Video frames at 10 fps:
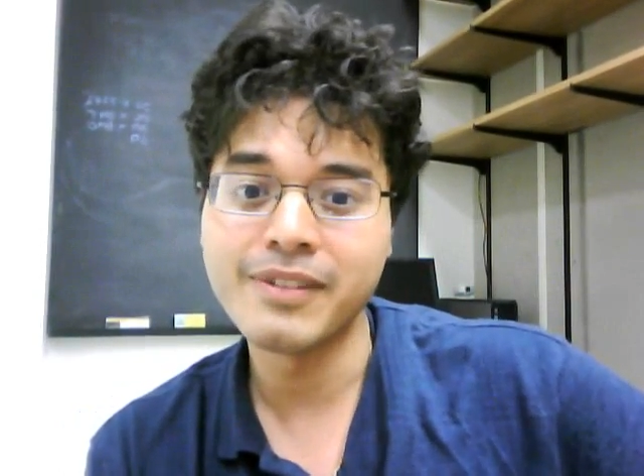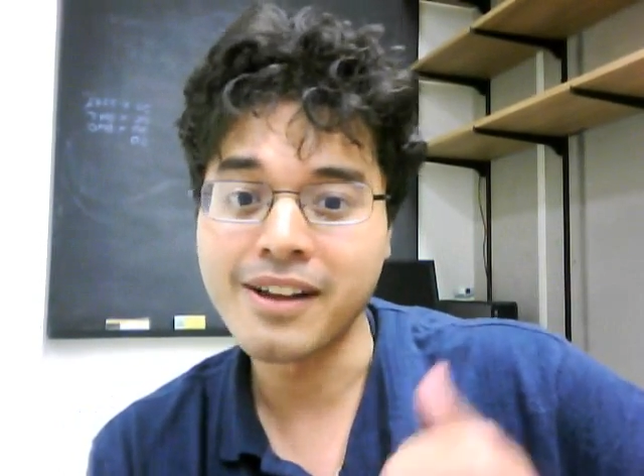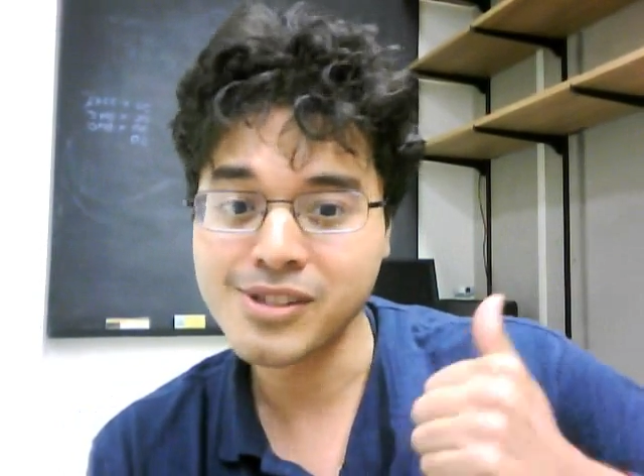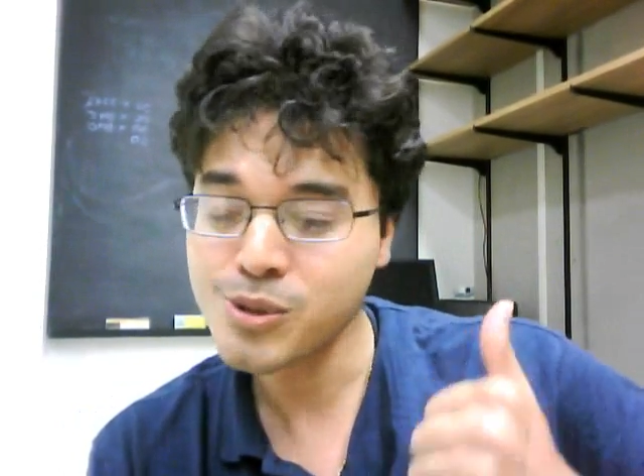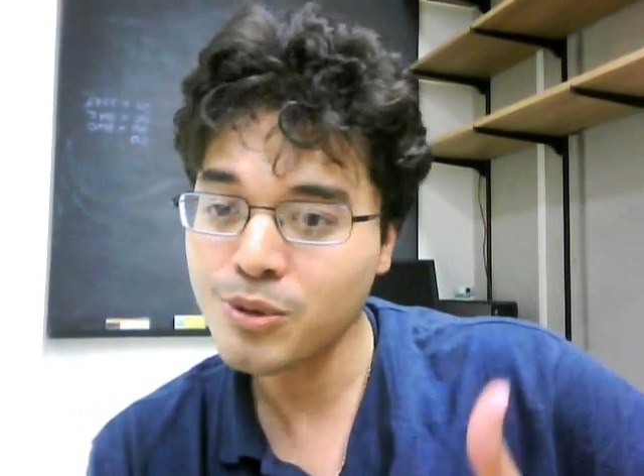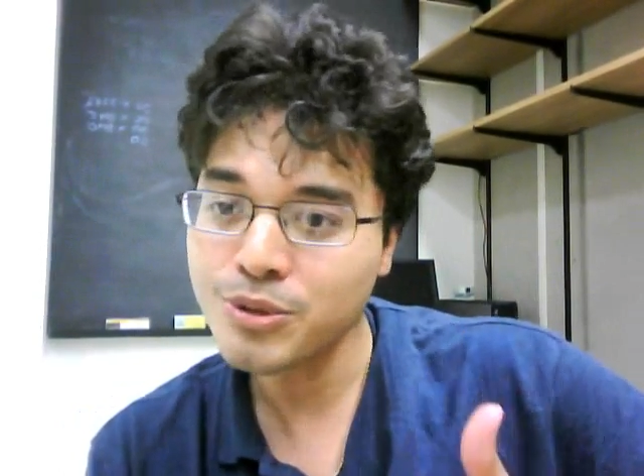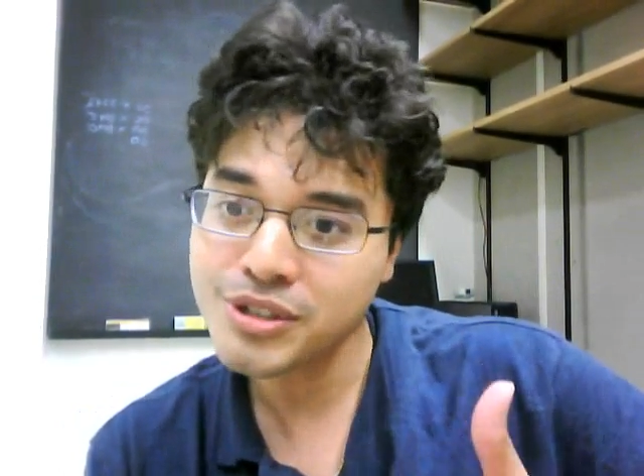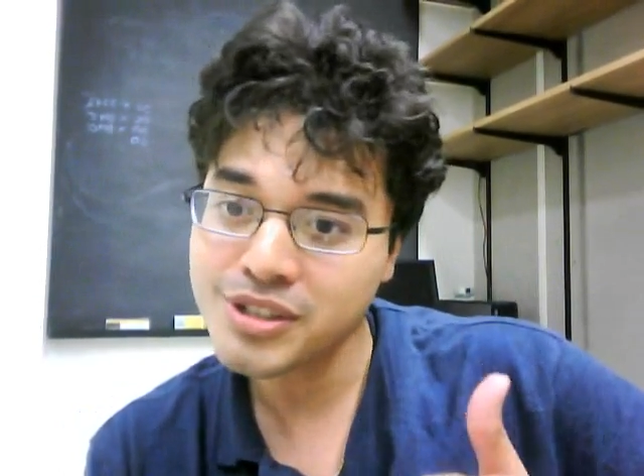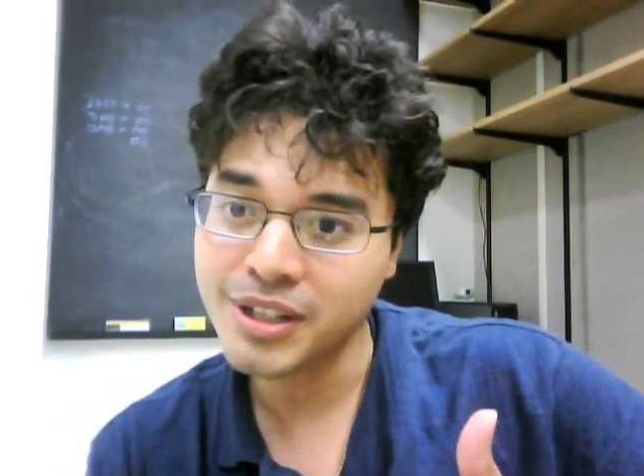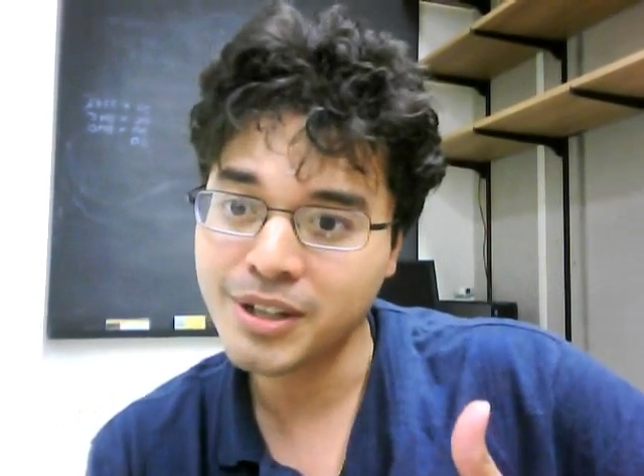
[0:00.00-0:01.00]
We have
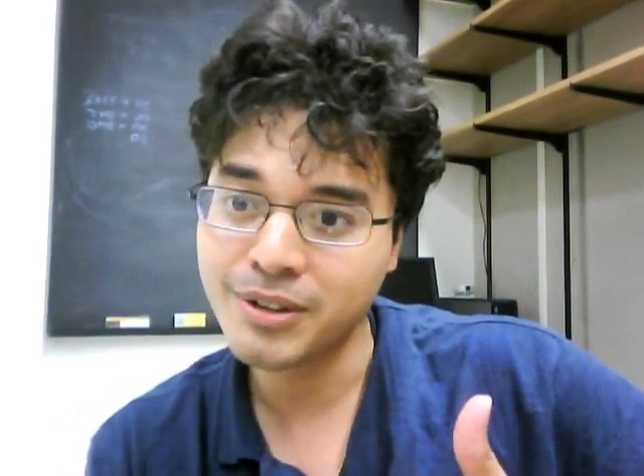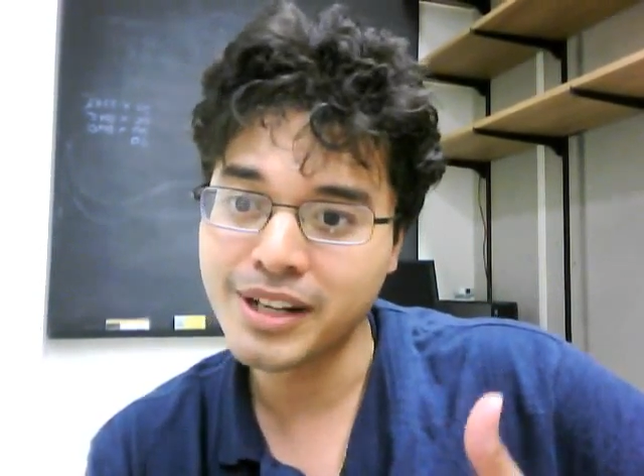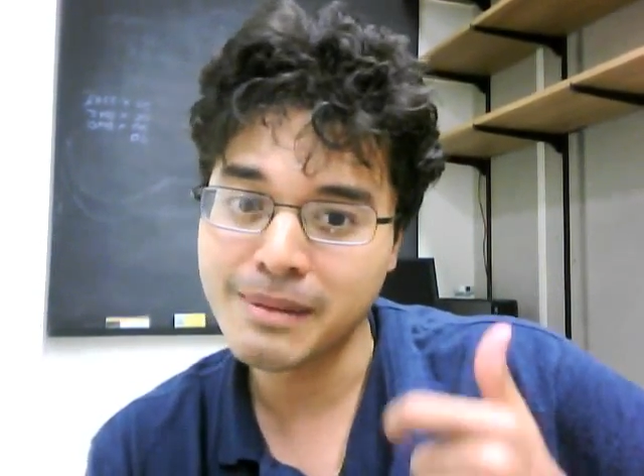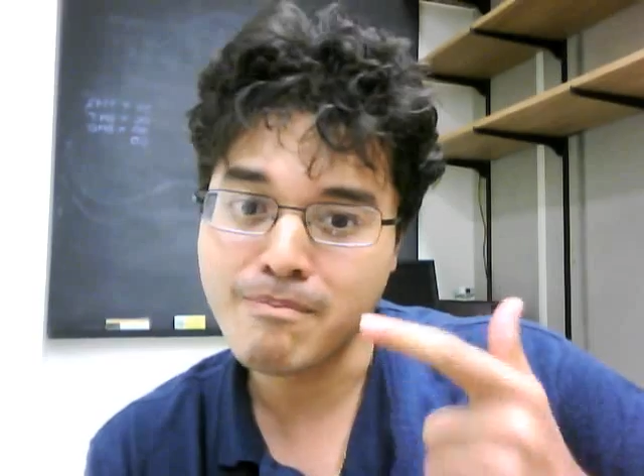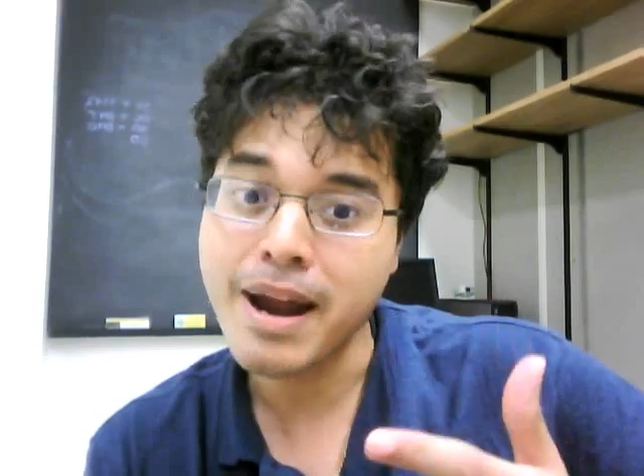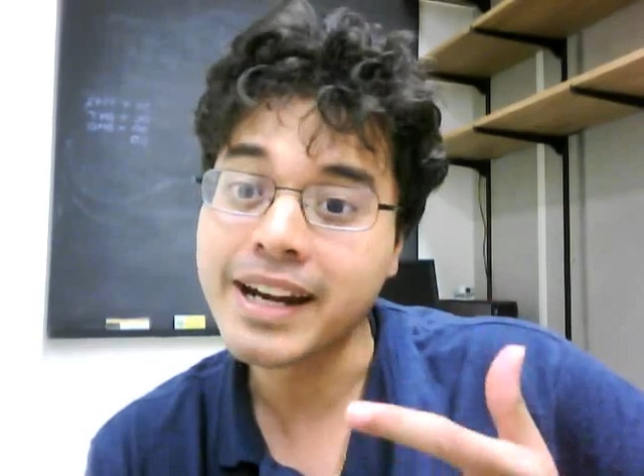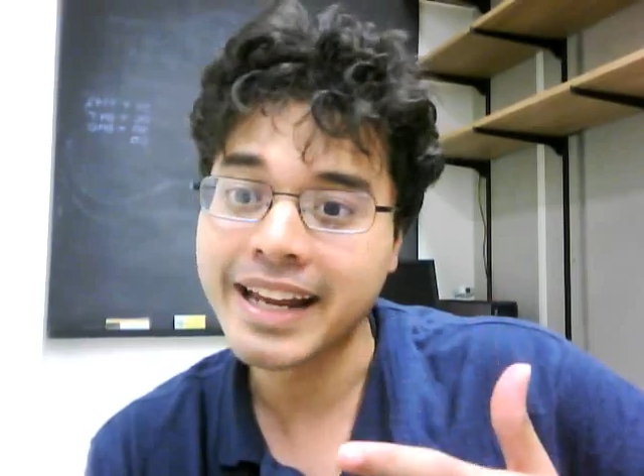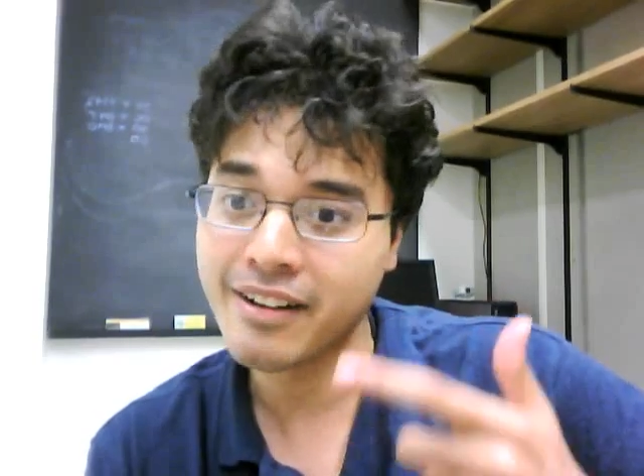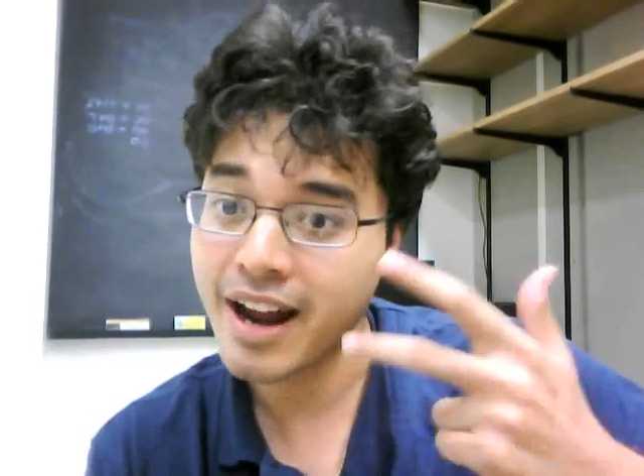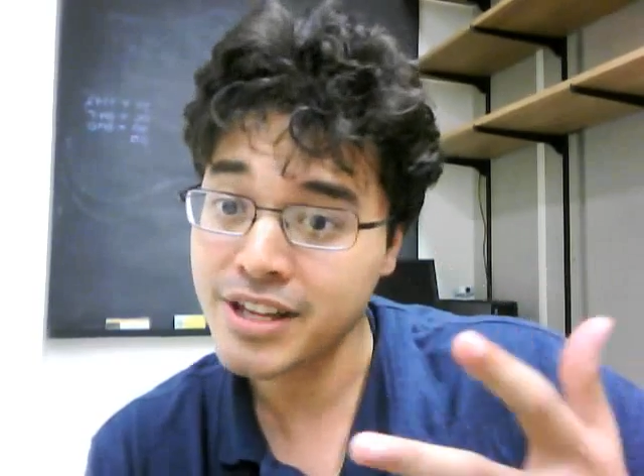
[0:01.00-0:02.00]
Social Security,
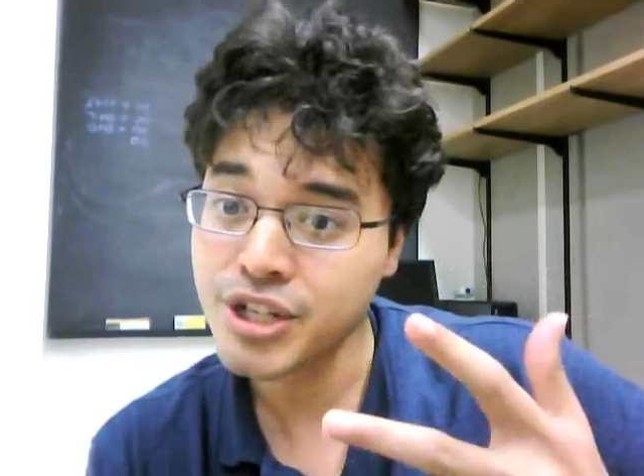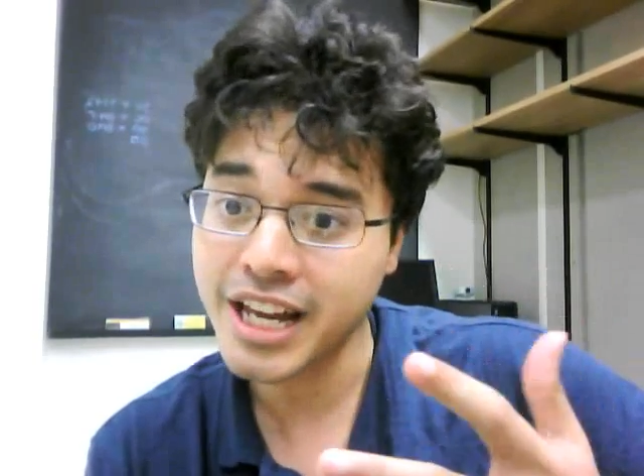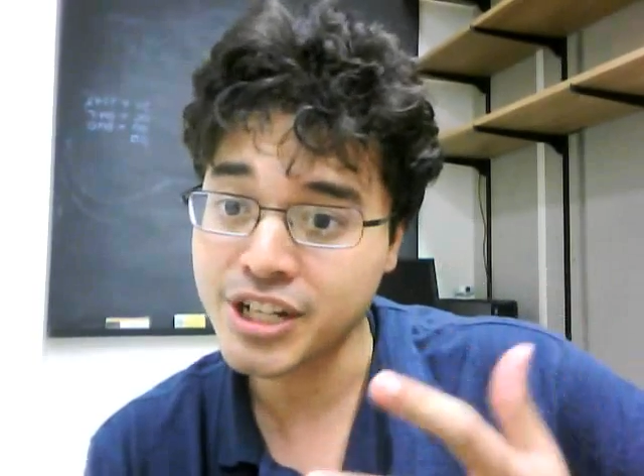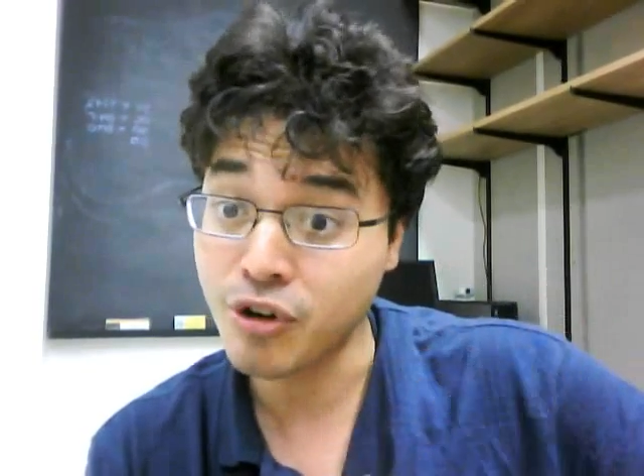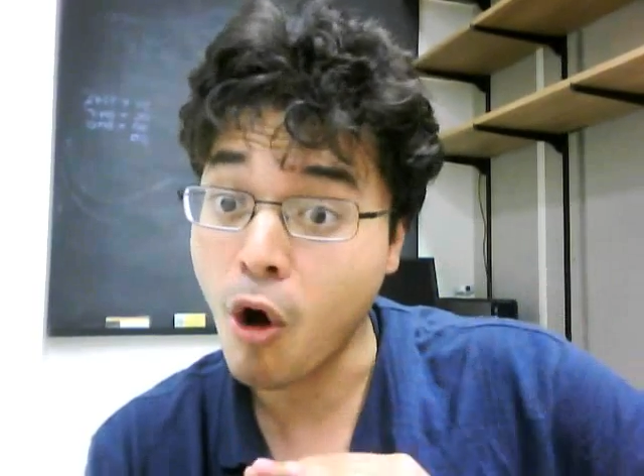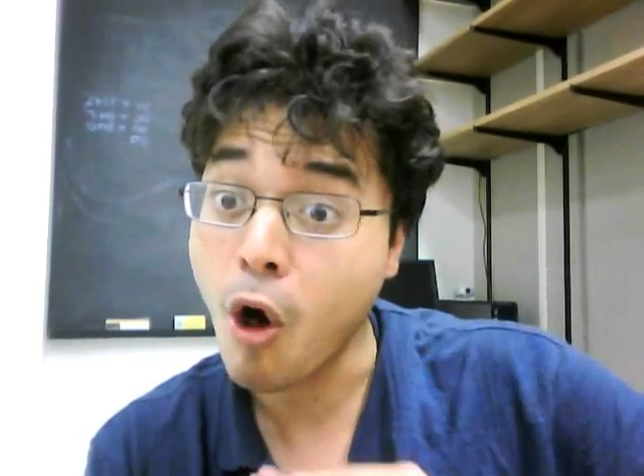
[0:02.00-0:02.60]
Medicare, education,